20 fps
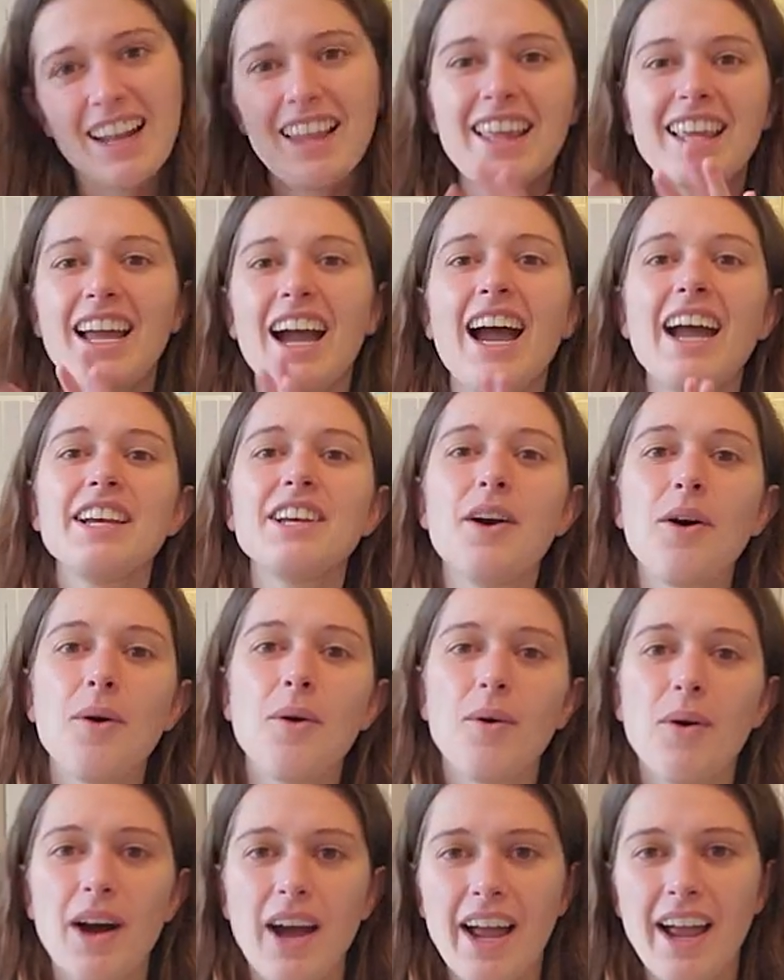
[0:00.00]
like, I
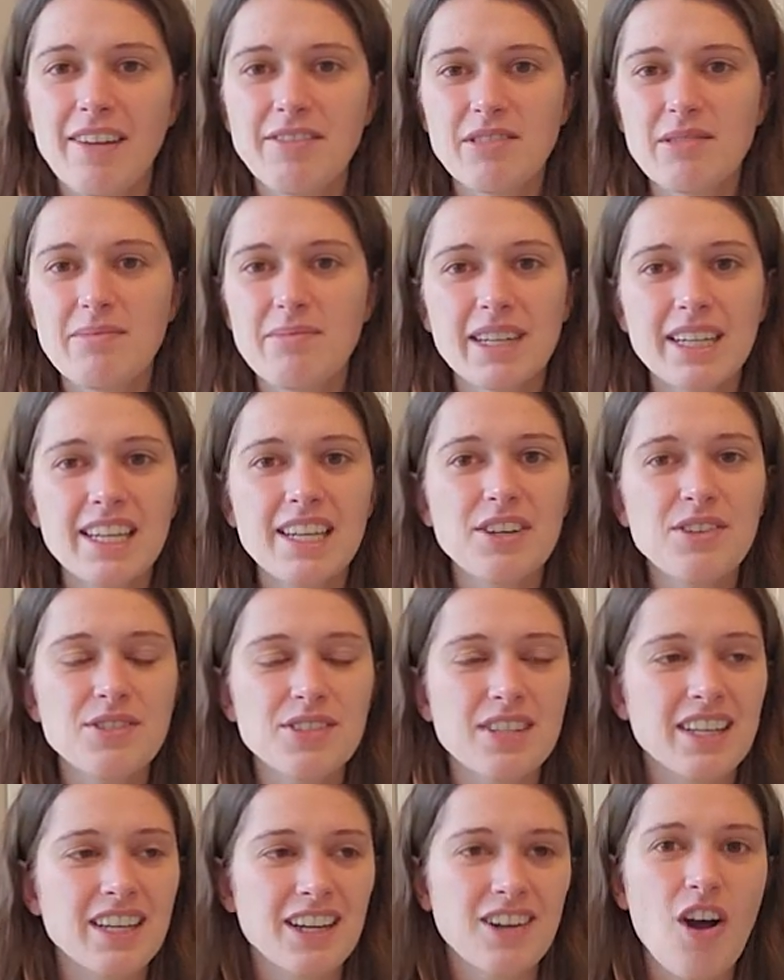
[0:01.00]
know everybody
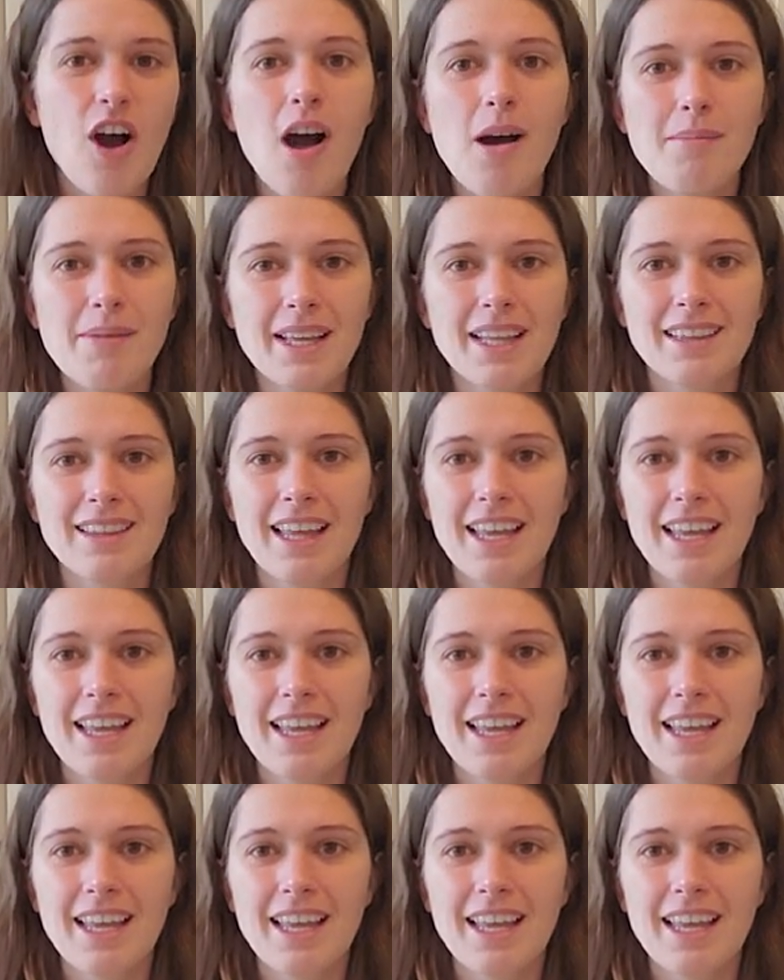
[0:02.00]
who's gonna comment,